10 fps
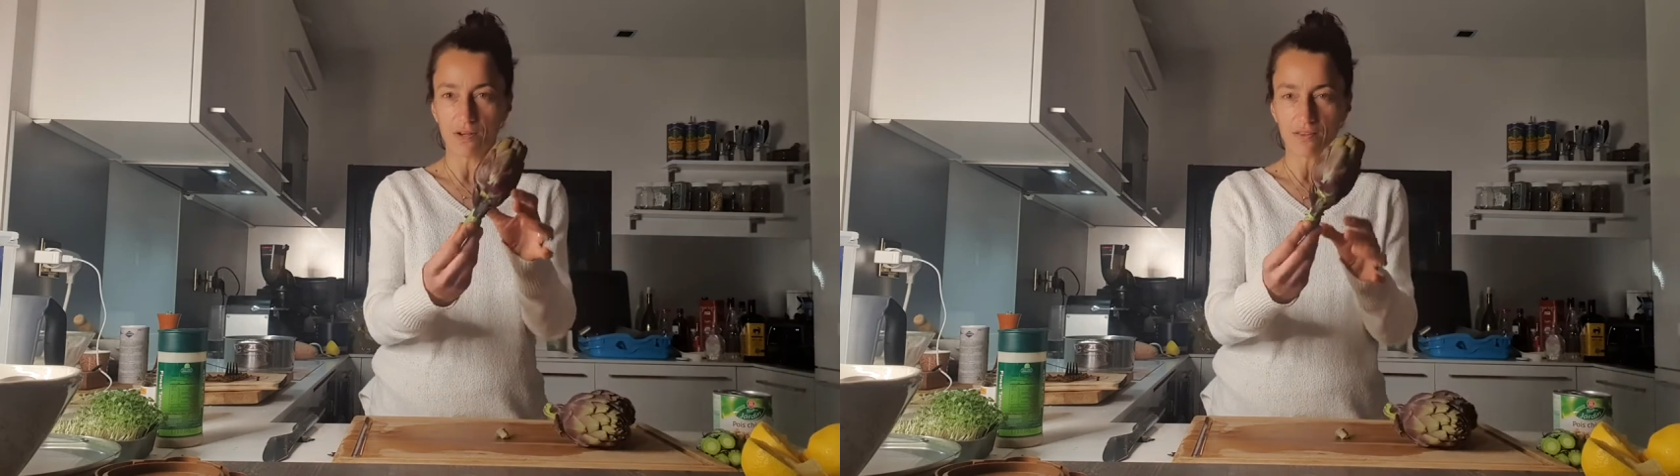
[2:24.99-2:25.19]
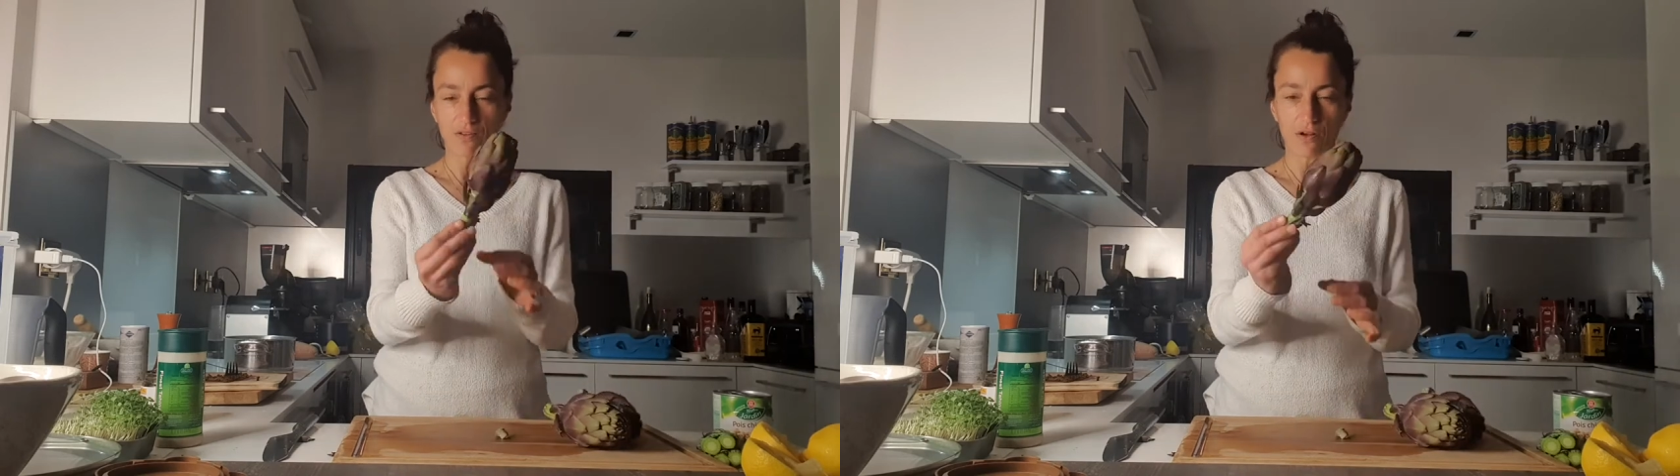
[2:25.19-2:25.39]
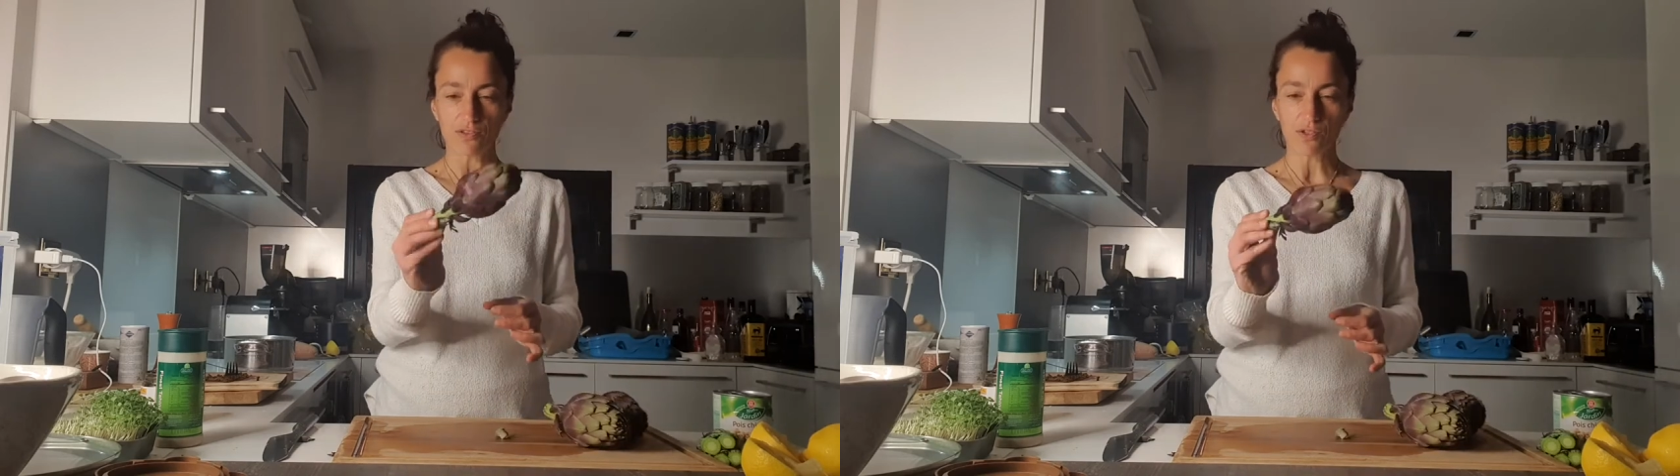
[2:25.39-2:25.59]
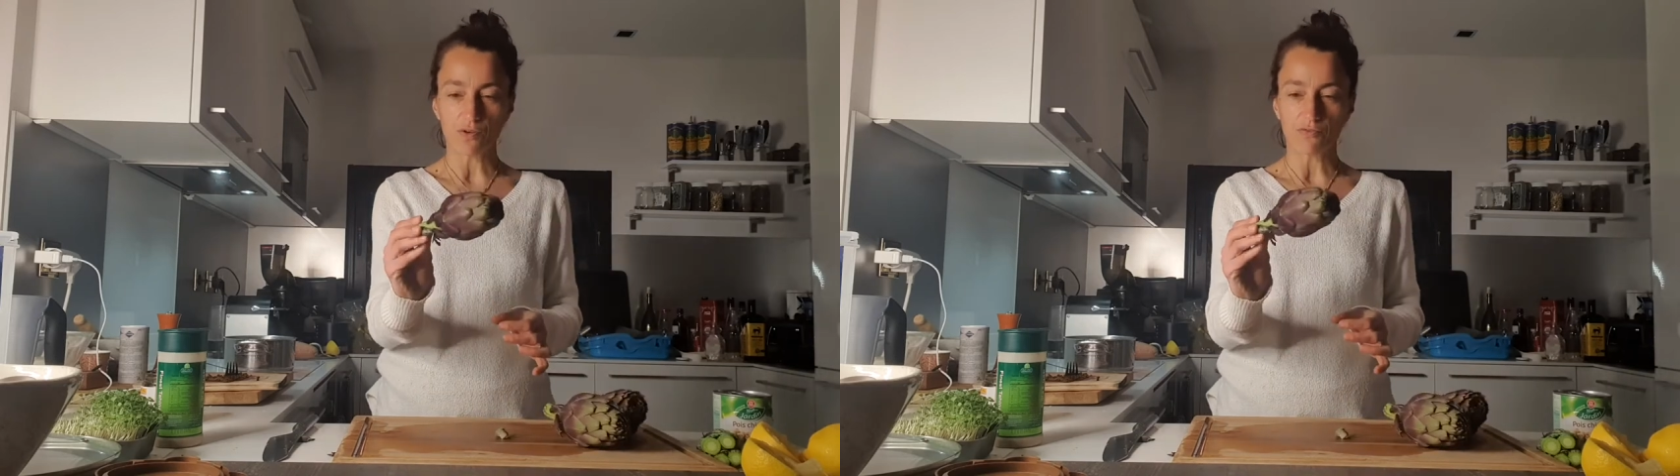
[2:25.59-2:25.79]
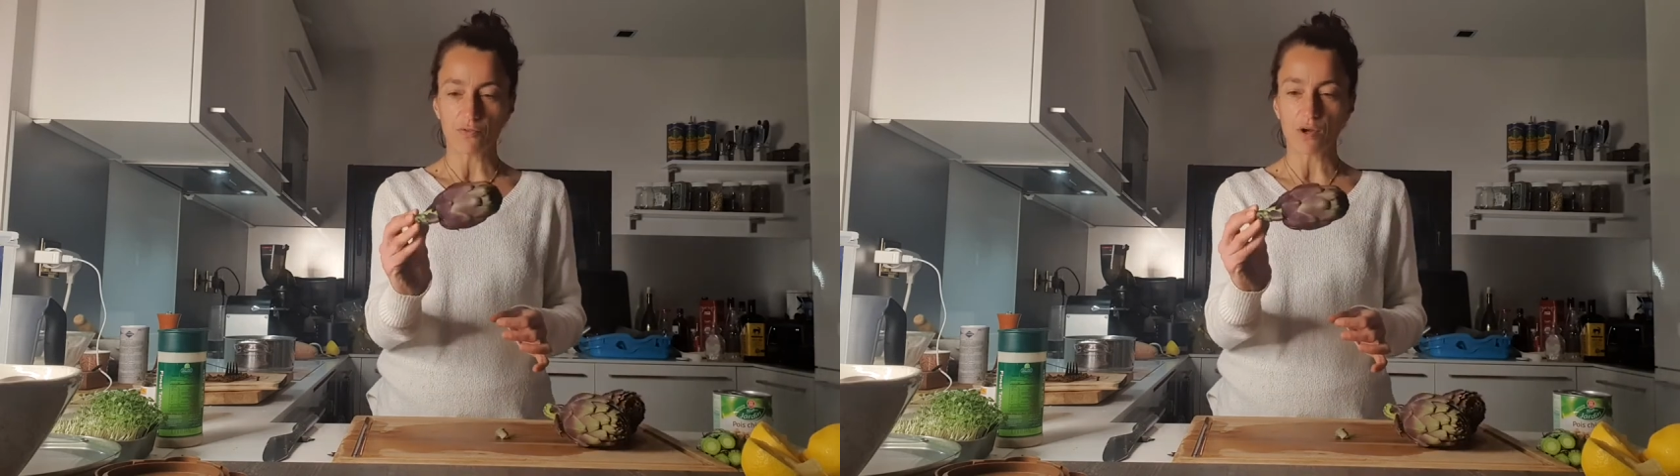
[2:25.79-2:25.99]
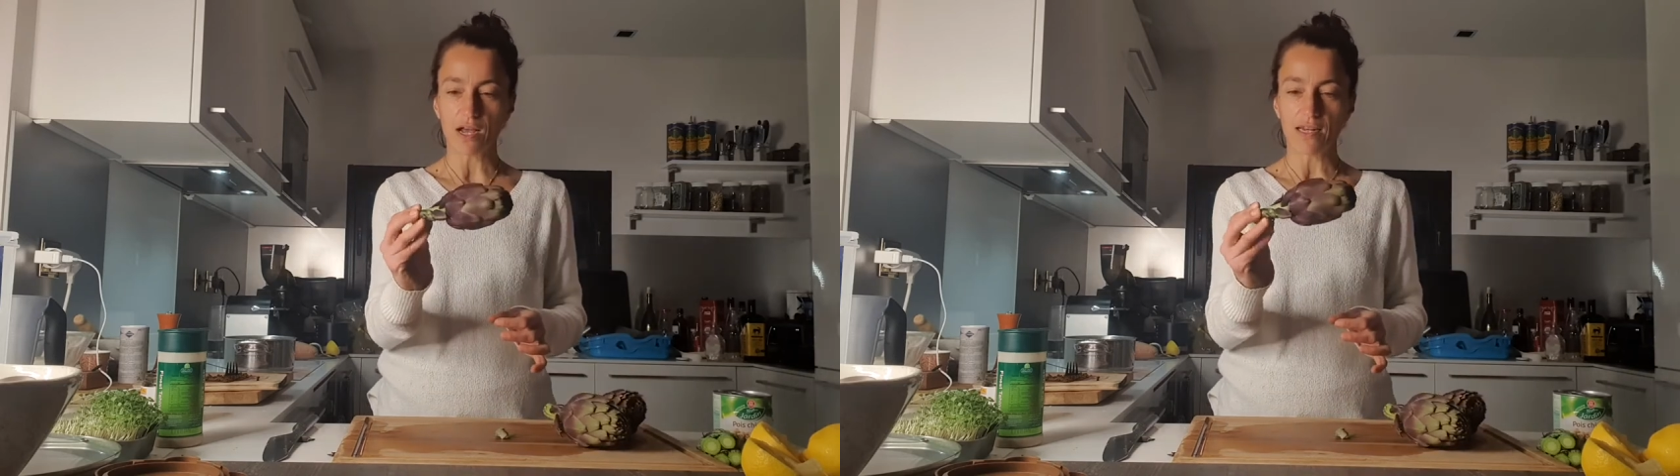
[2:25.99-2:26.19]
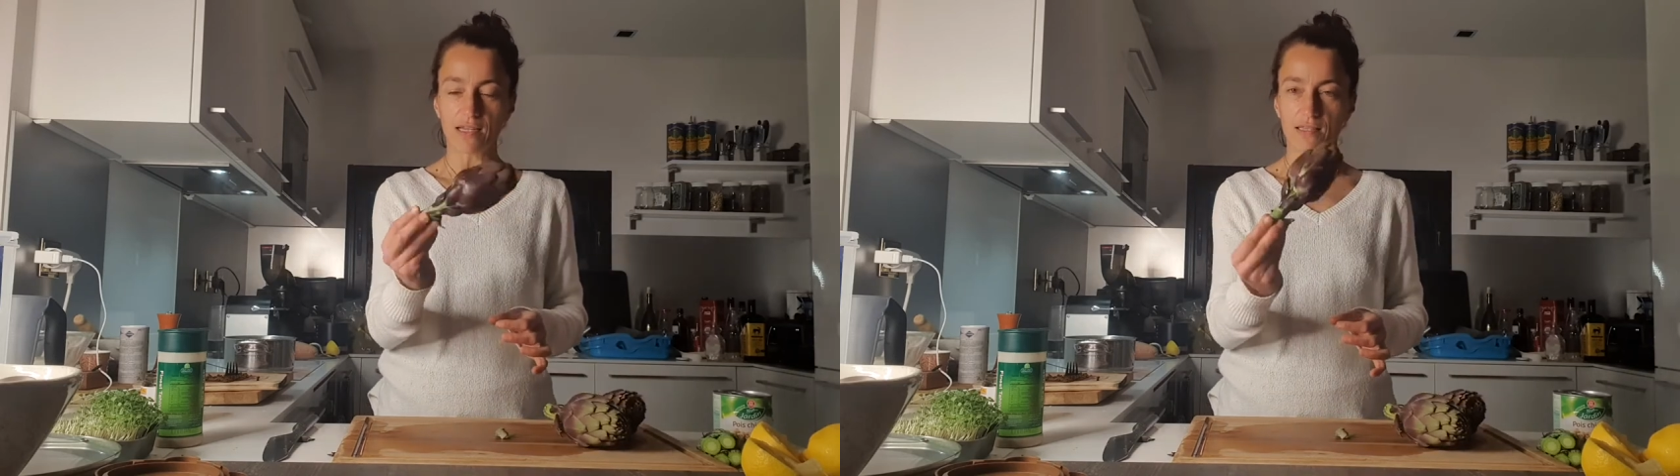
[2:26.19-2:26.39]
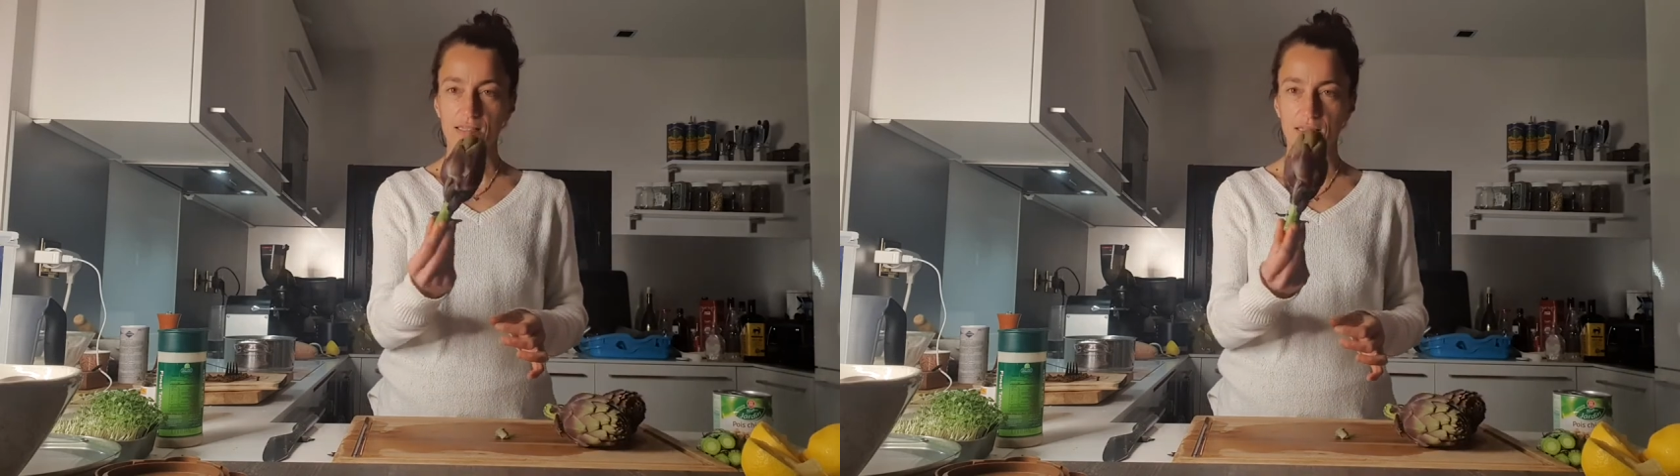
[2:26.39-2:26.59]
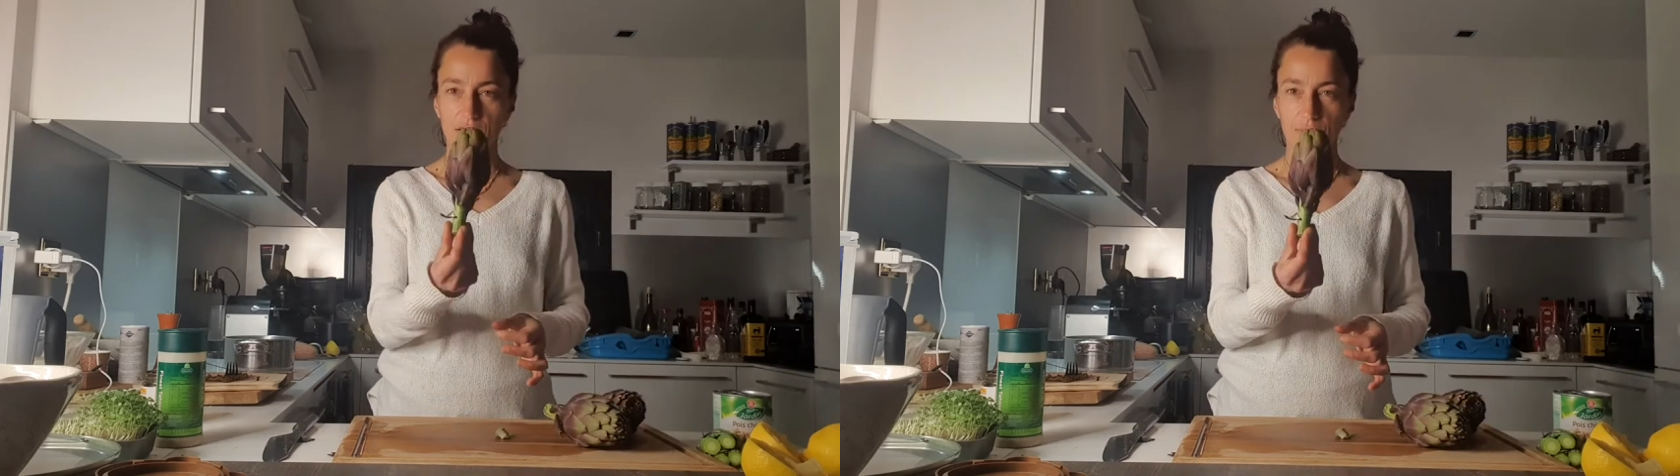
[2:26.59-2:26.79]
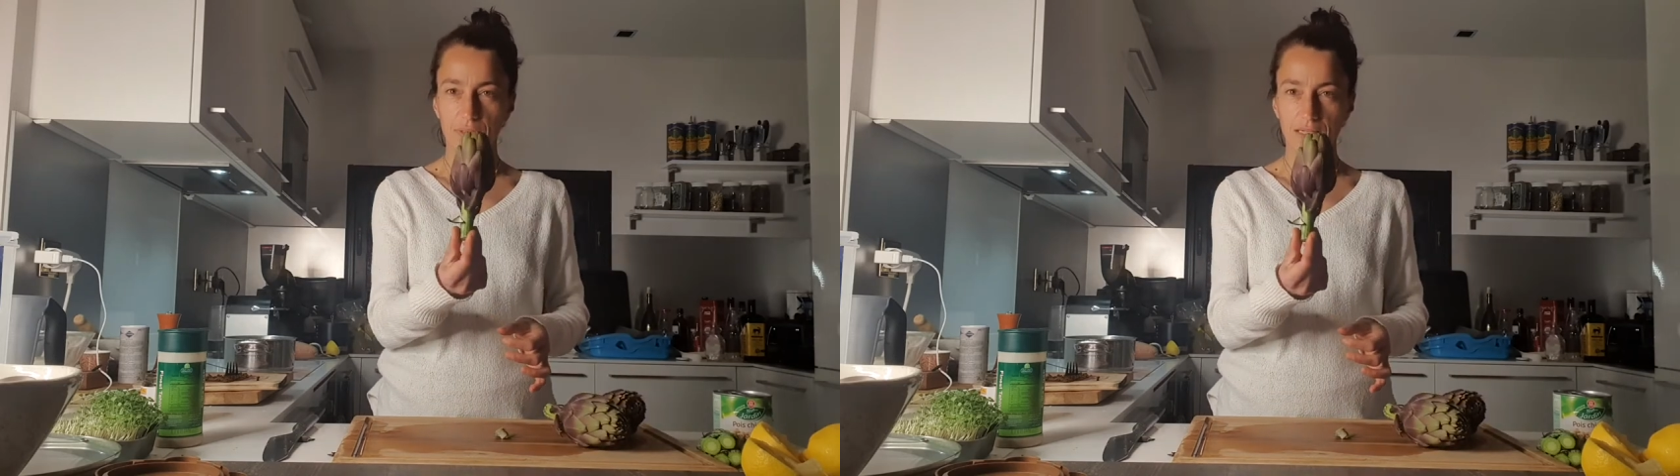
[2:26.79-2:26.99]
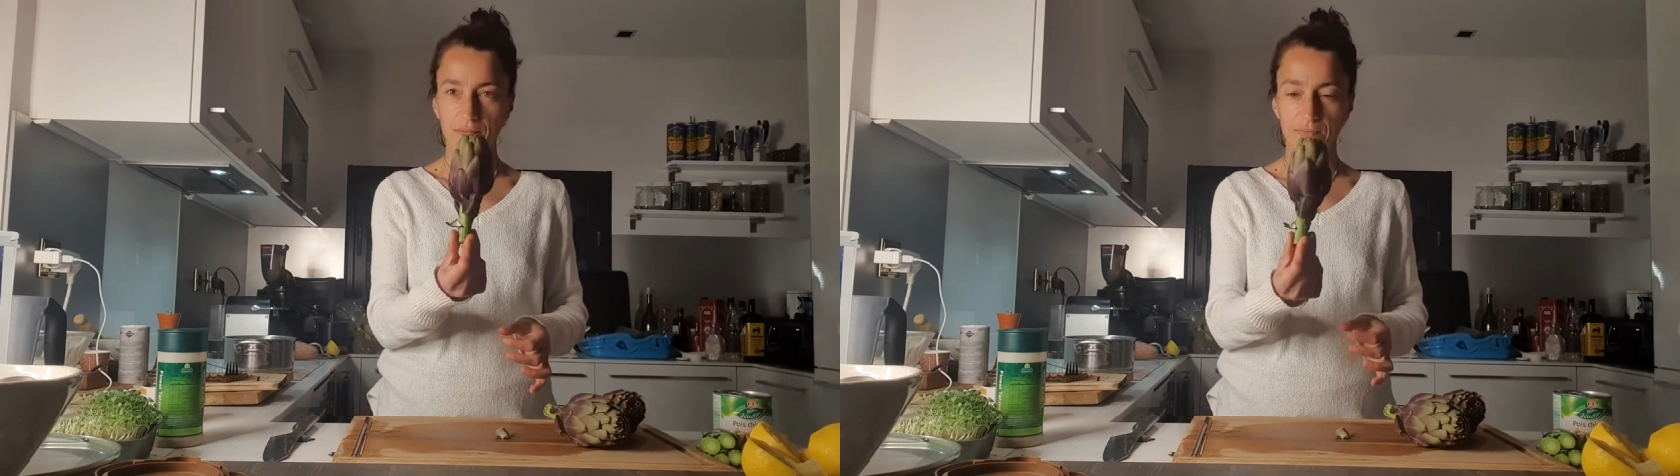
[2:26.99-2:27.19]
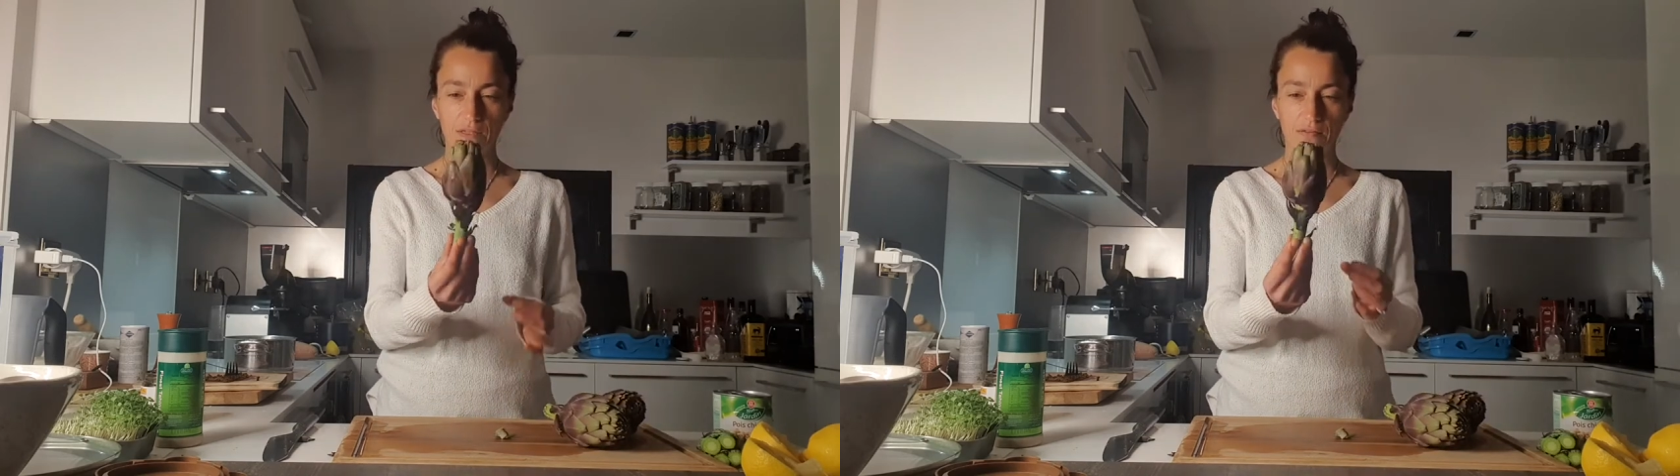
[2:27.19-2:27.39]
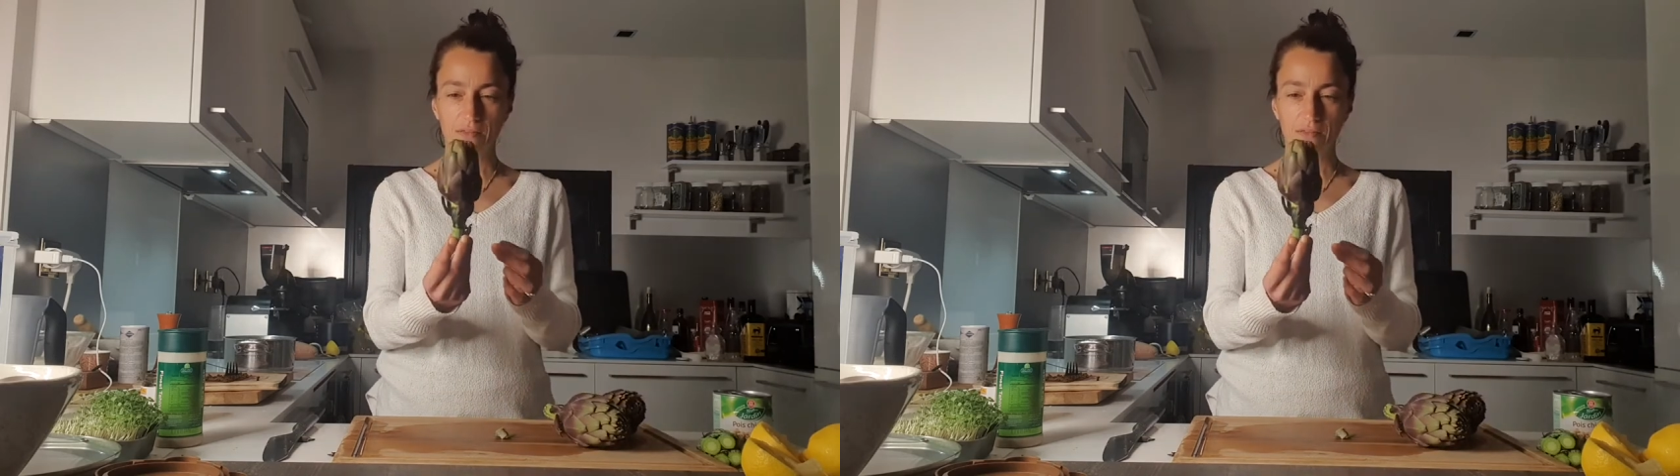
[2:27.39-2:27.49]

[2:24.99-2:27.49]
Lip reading: and they're also a variety that's a little bit